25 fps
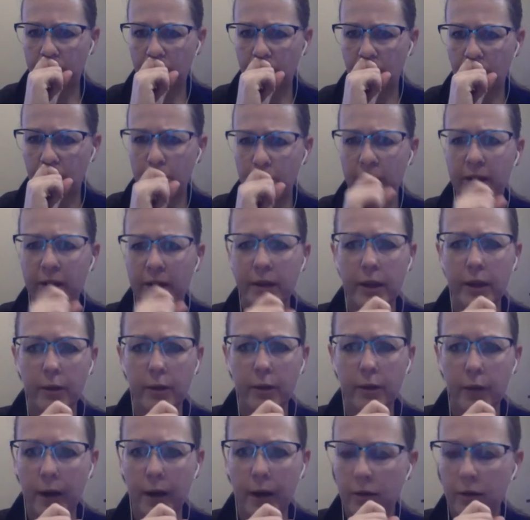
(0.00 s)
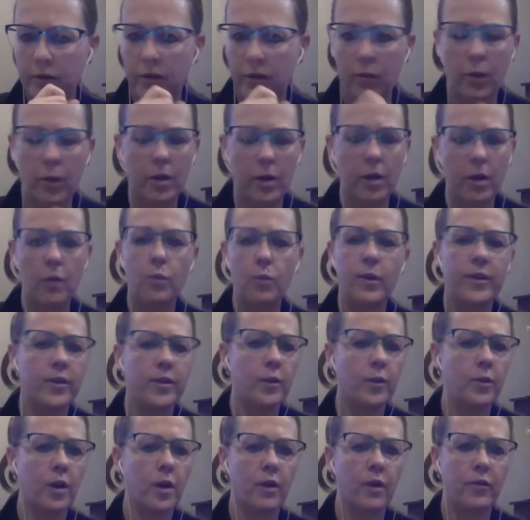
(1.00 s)
billing records and whatnot. We
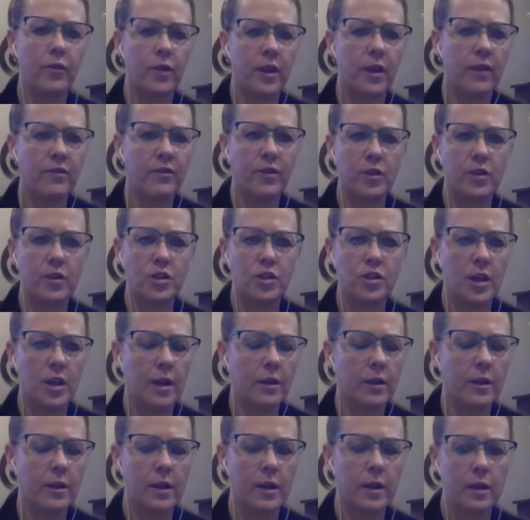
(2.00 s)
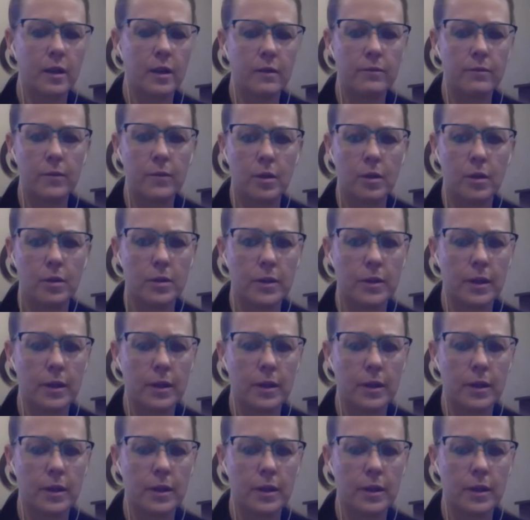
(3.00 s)
don't offer that functionality currently.